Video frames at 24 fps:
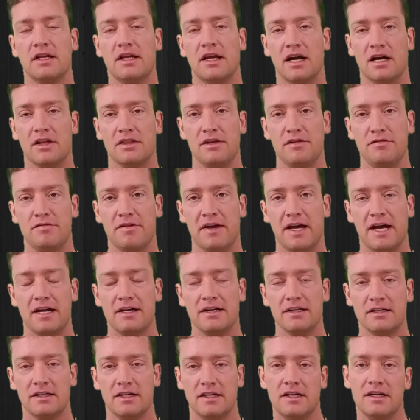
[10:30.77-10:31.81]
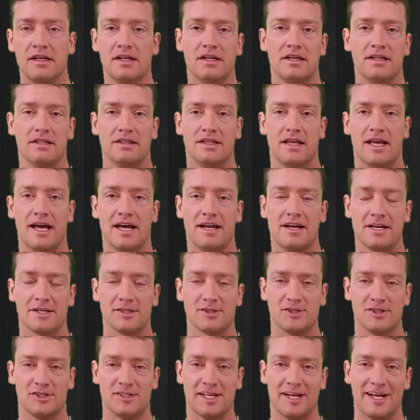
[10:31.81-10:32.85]
healthy fat, add
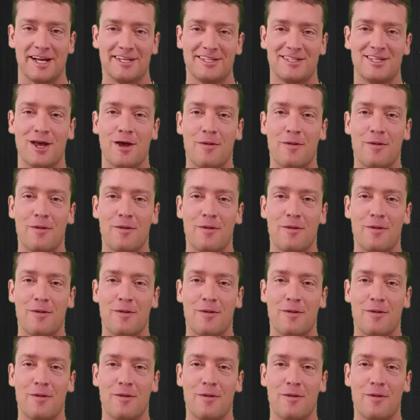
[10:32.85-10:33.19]
exercise.